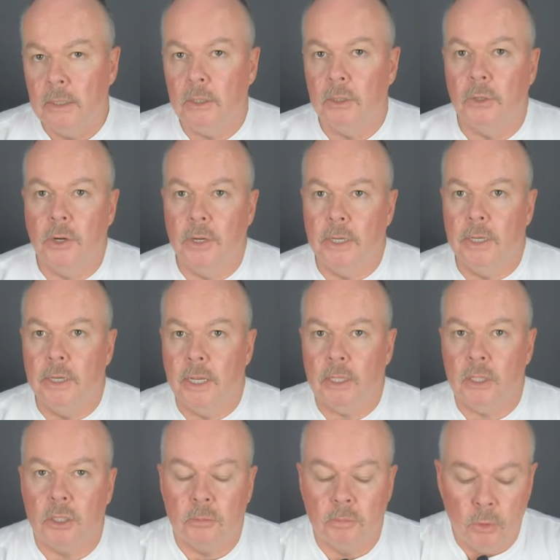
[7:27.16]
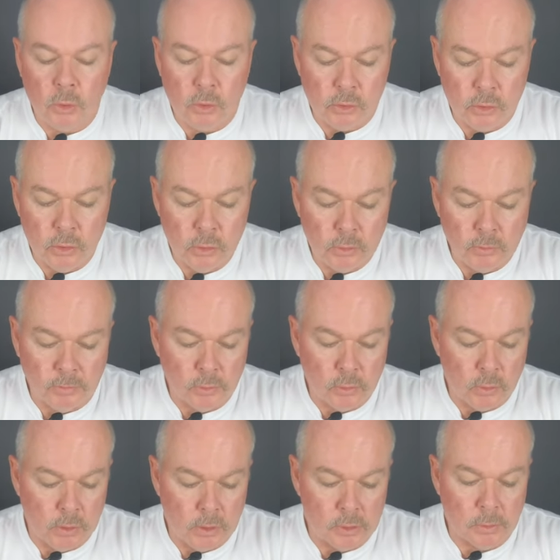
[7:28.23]
Alright, next small tool
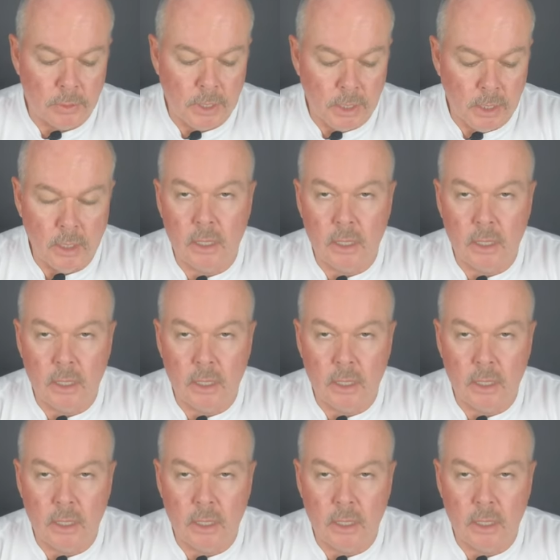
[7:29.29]
for this week